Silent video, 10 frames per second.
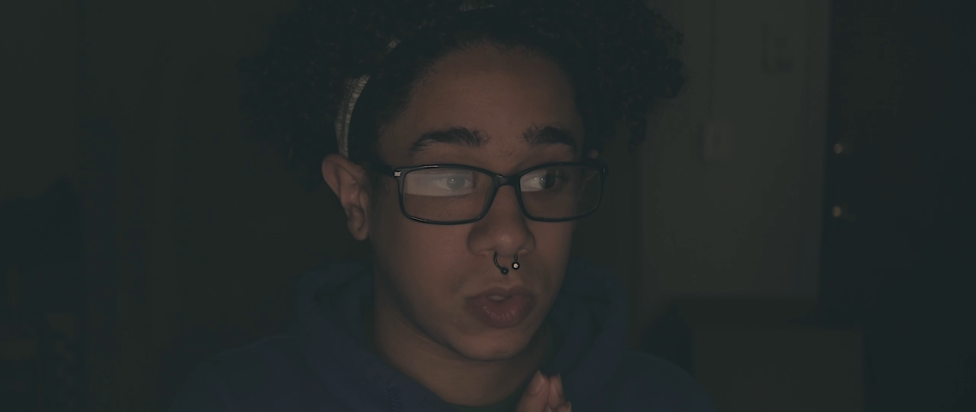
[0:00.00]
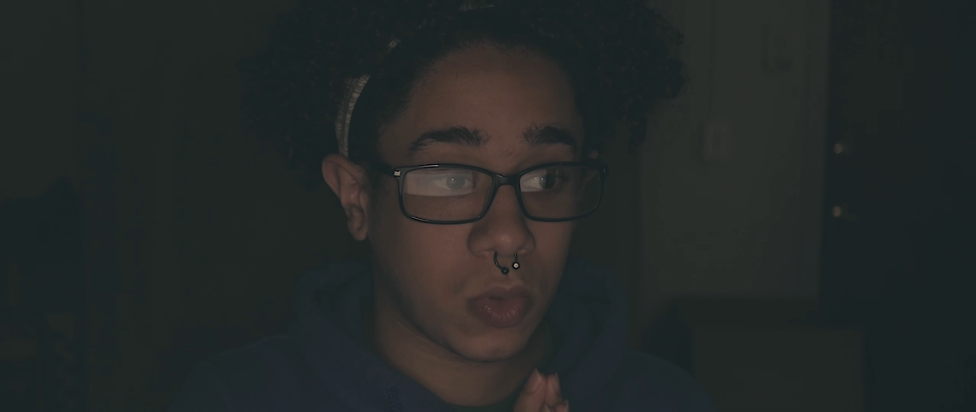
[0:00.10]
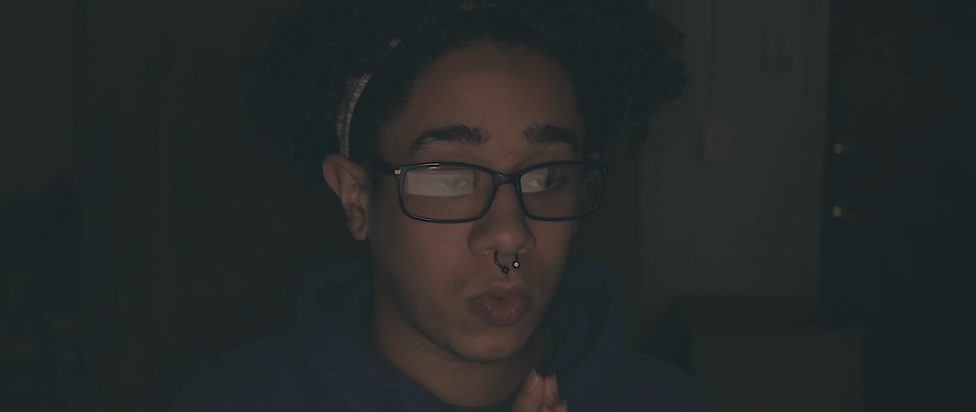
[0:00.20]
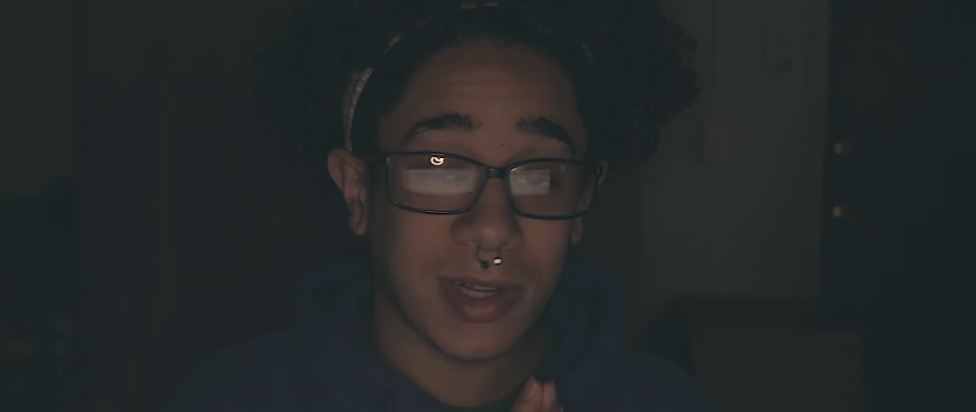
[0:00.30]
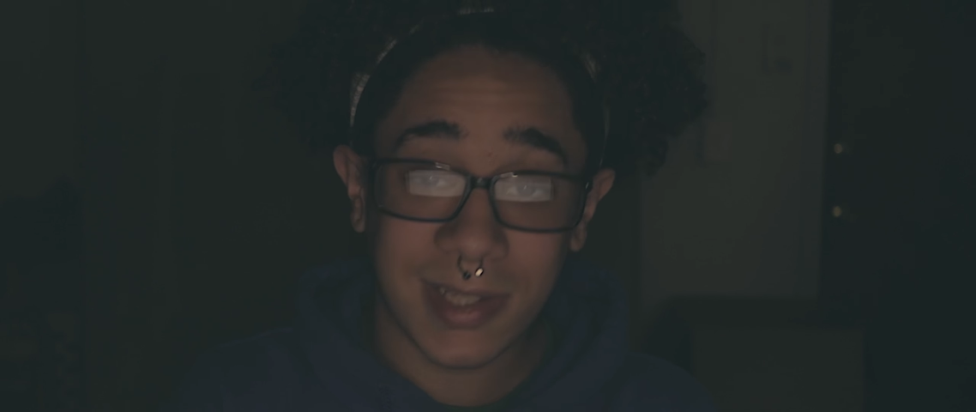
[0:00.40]

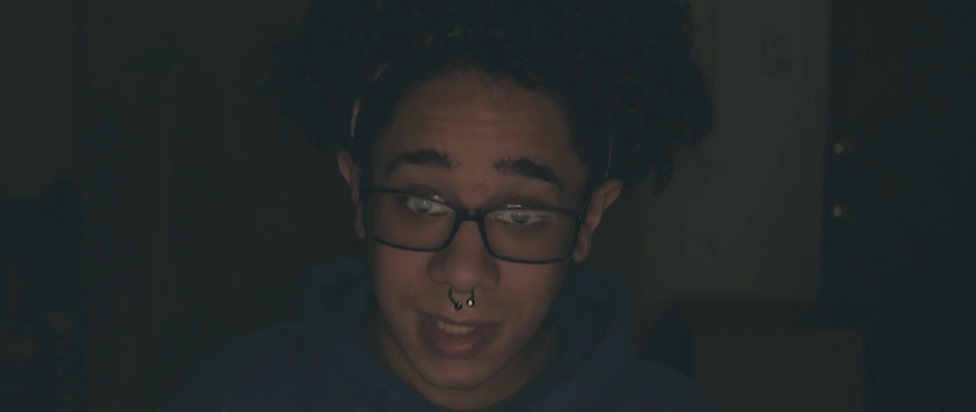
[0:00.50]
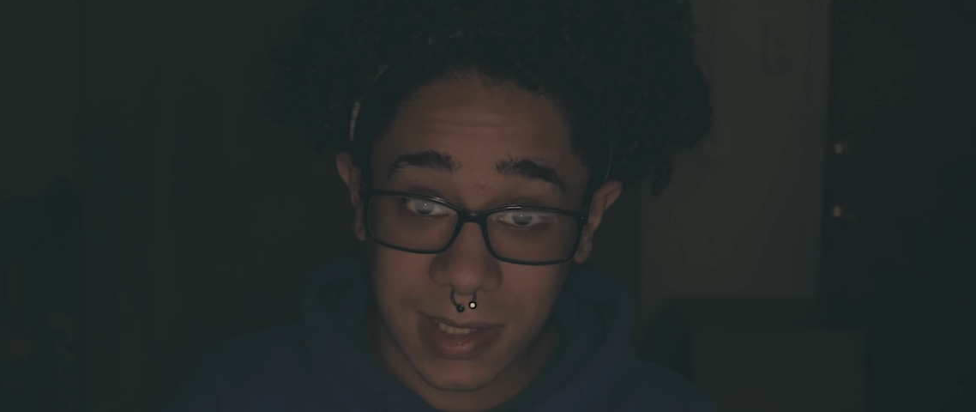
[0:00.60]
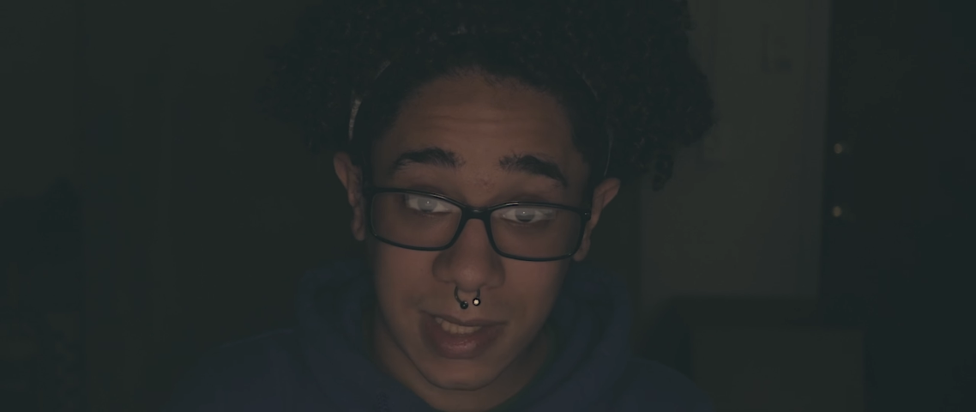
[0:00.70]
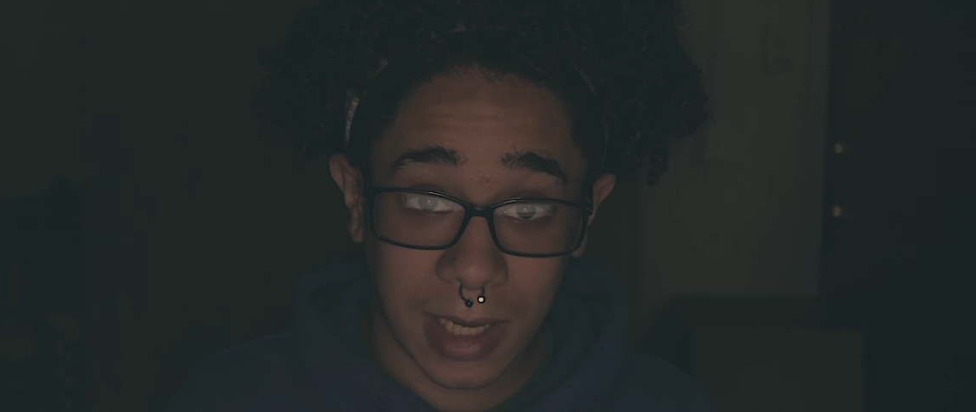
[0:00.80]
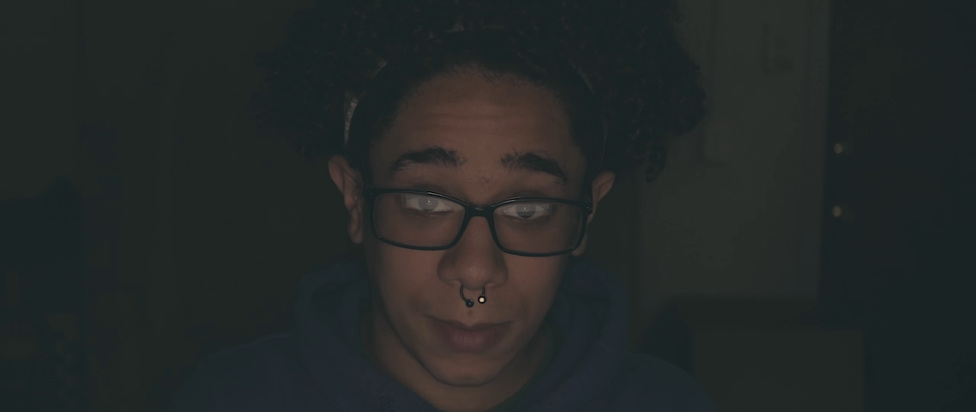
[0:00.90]

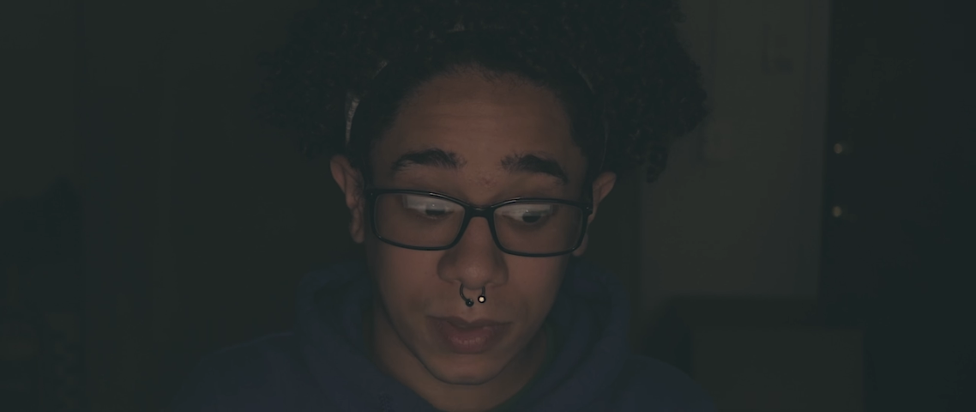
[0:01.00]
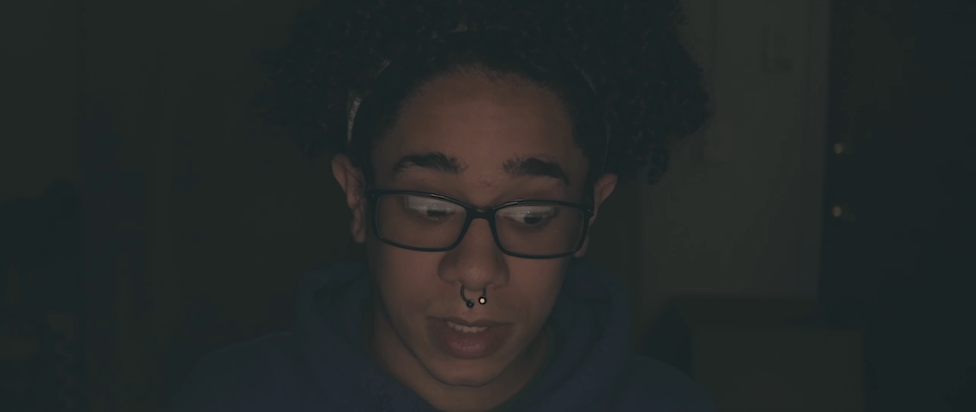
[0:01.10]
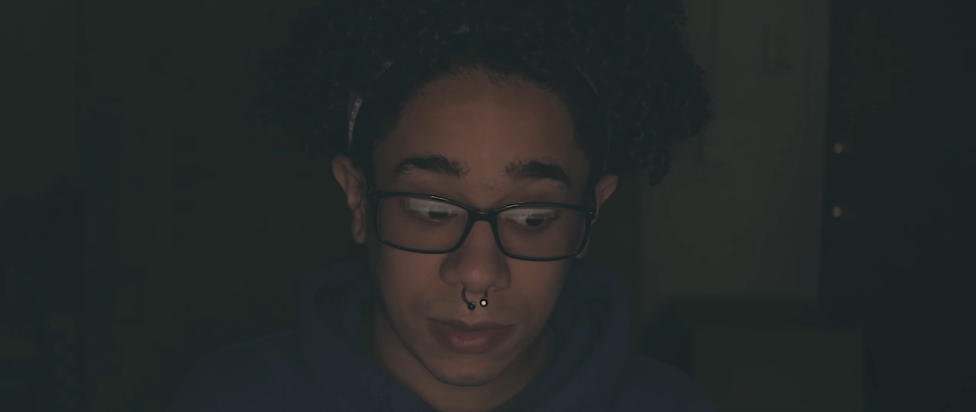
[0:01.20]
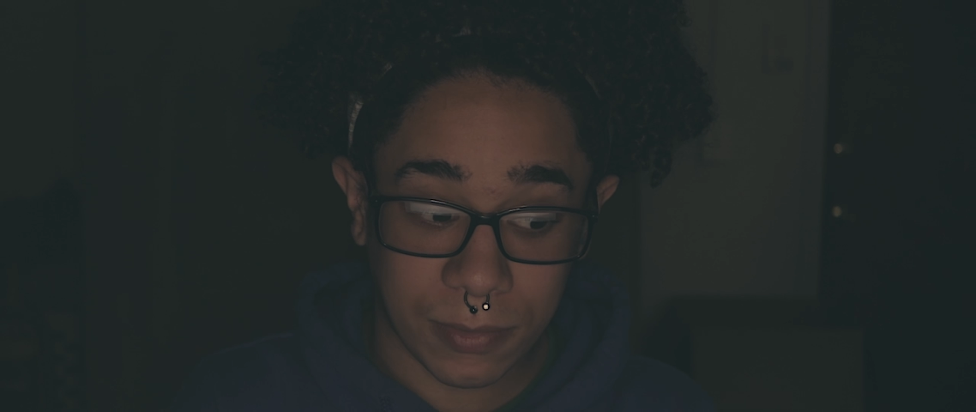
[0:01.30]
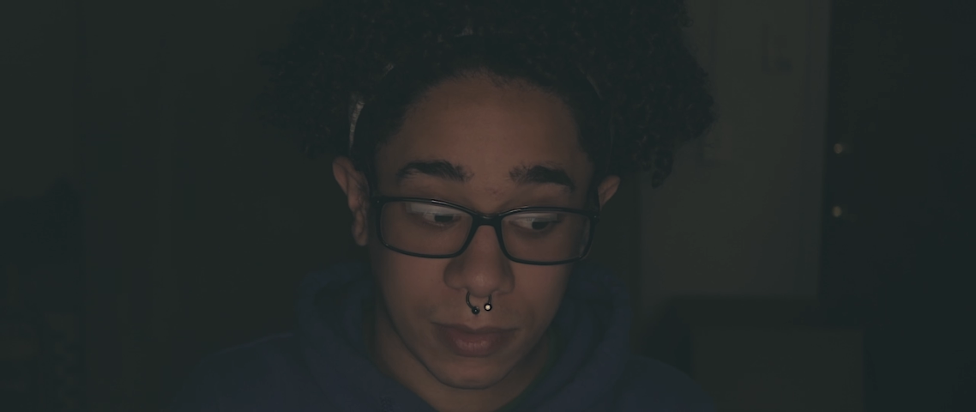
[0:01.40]
2016, I
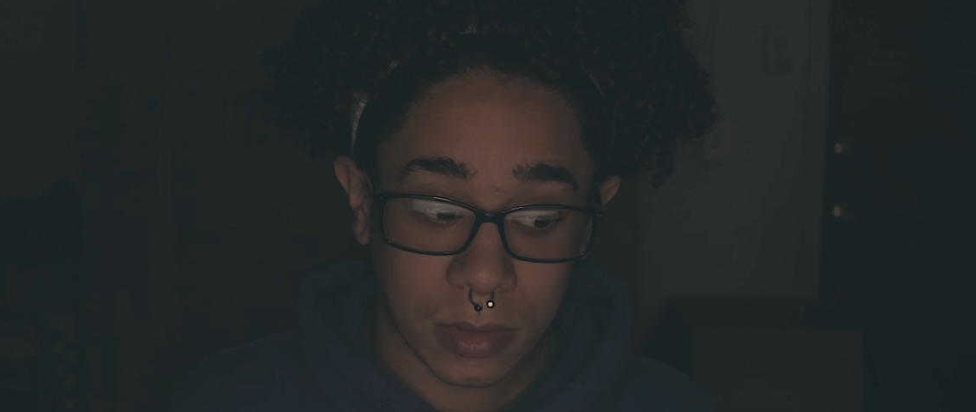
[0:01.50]
believe.